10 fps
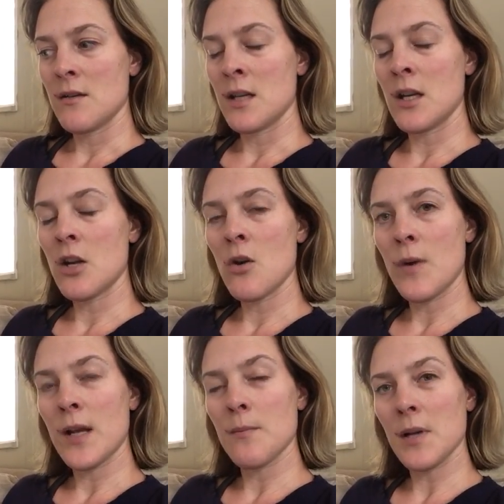They didn't go
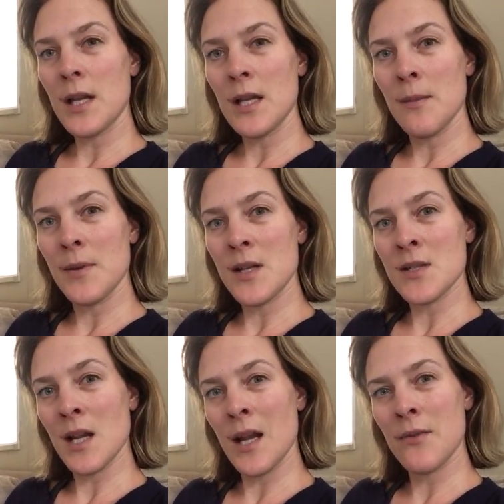away completely
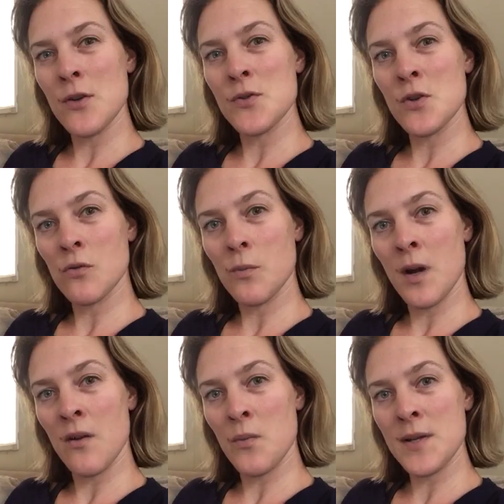because I had those neural
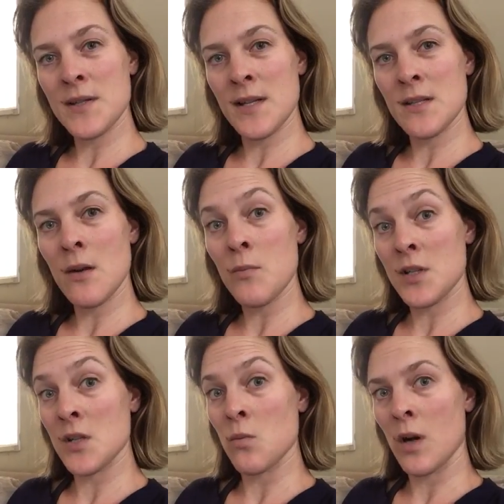pathways set up,
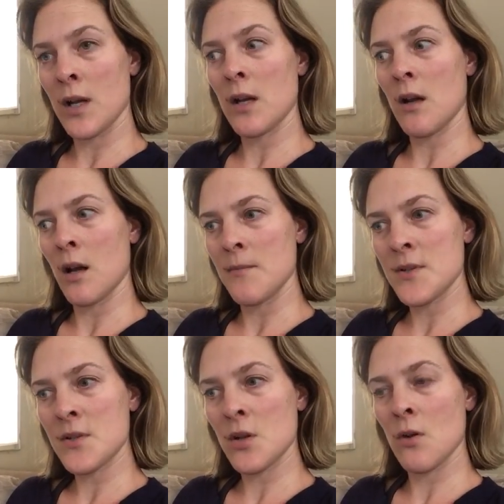which is why I'm
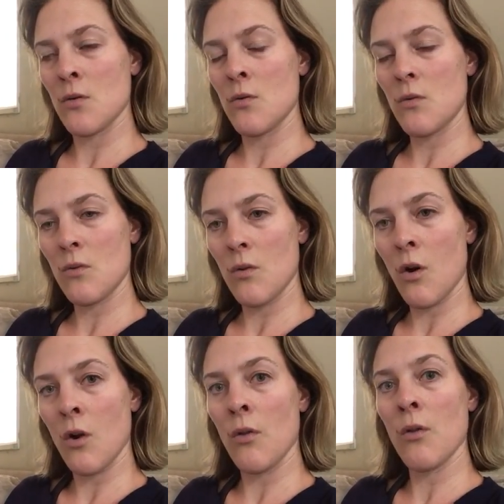so
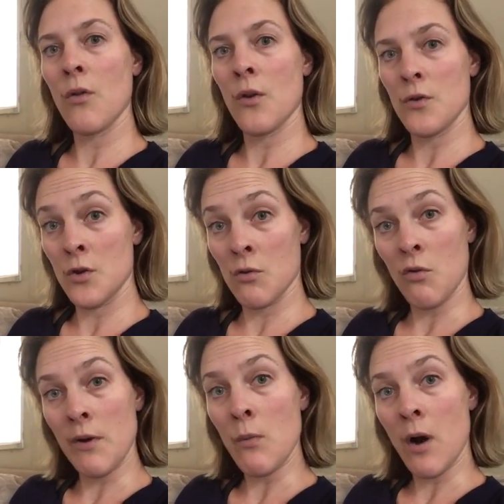on the
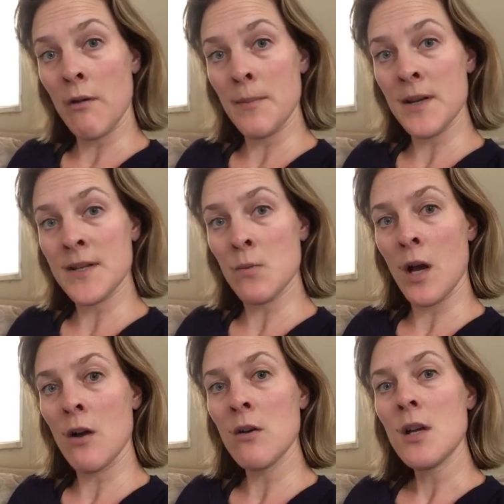neural rewiring bit as
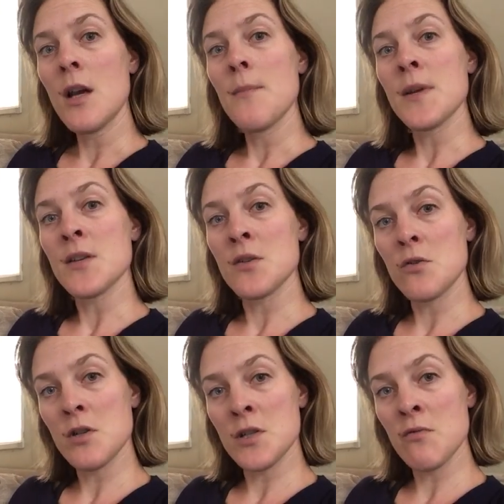well, because
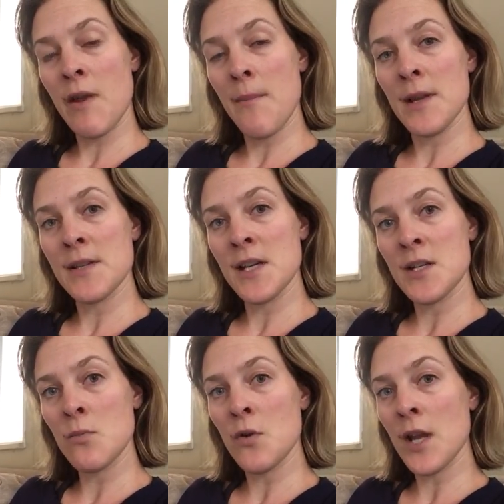nutritional
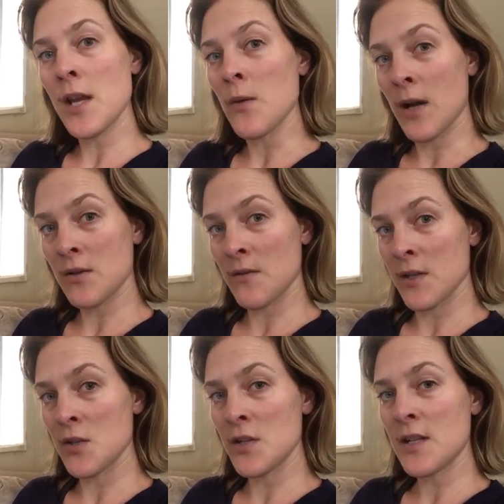rehabilitation will get you out of
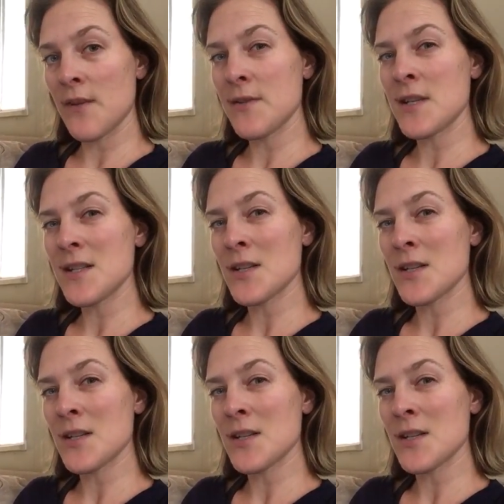energy deficit.